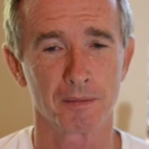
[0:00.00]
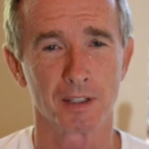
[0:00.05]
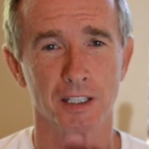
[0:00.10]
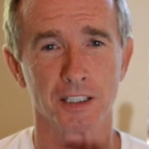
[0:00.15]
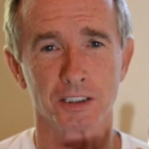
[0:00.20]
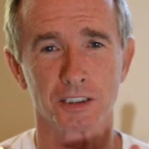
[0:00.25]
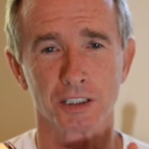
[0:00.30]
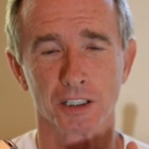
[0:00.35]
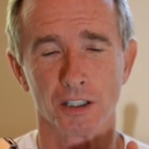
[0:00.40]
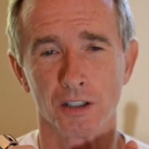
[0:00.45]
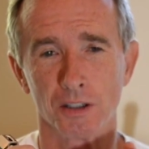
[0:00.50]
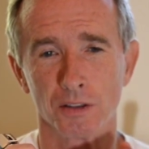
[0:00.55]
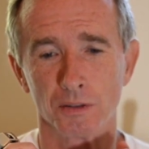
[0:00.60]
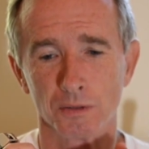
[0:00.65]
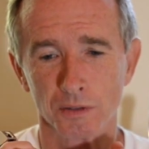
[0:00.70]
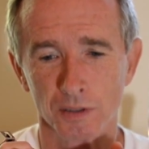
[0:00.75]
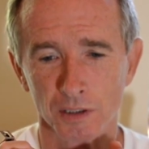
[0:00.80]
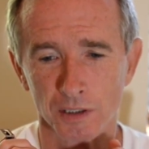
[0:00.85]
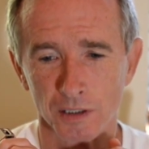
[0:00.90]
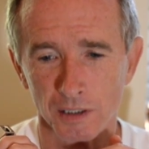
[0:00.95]
And
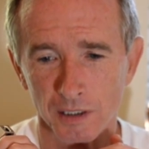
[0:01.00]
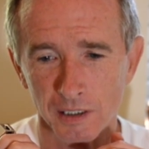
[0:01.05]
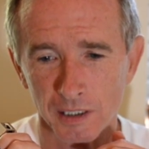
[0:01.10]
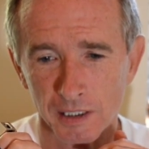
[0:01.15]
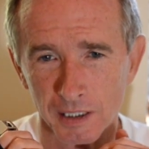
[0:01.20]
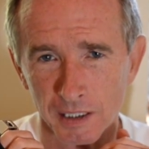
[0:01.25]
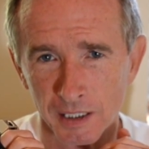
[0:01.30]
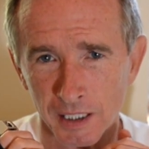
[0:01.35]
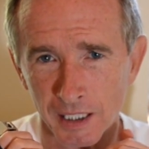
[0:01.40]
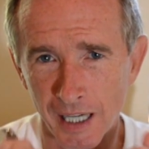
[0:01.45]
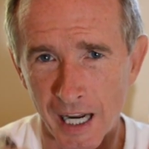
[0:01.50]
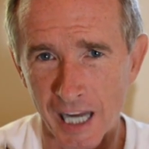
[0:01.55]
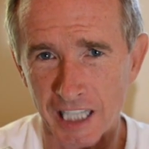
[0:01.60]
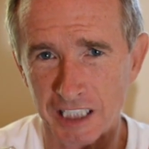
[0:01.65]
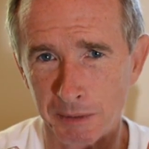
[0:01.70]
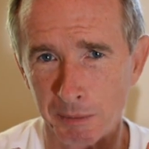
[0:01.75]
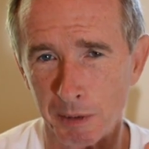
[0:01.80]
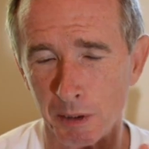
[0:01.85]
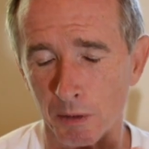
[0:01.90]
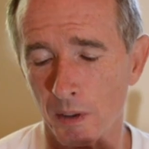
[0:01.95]
so it
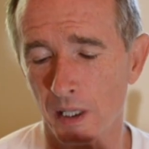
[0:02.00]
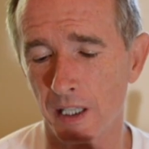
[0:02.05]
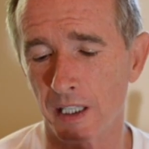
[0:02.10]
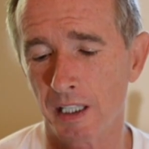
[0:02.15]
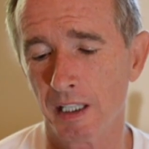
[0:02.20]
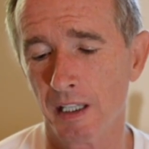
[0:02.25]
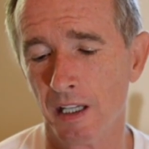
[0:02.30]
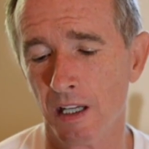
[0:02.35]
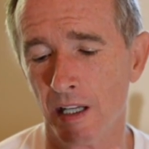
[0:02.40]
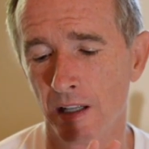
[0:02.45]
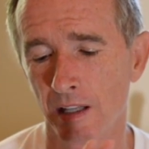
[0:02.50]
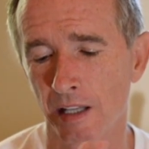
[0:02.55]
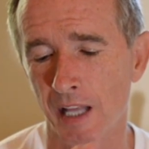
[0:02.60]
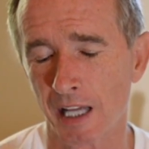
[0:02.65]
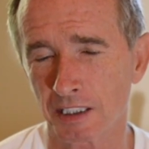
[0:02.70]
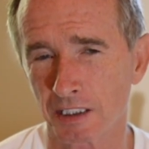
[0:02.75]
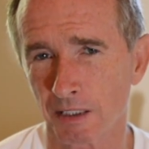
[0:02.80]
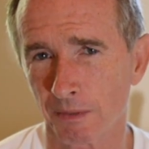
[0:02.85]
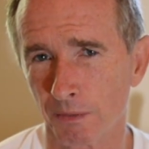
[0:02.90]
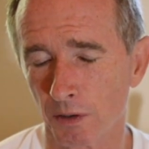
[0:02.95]
has to be ready.
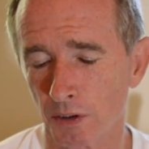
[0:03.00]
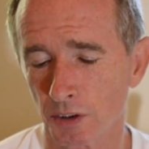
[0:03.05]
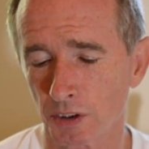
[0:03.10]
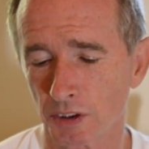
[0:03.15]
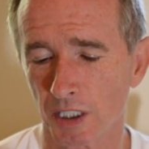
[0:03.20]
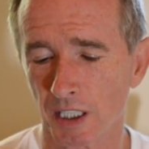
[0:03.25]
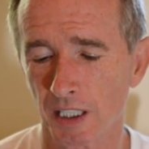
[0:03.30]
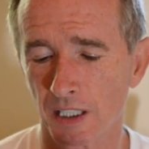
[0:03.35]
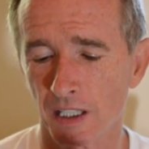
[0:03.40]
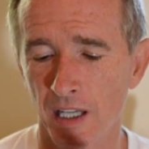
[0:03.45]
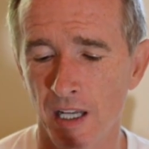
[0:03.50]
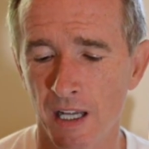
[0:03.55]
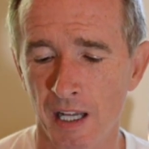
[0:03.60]
That's the first thing.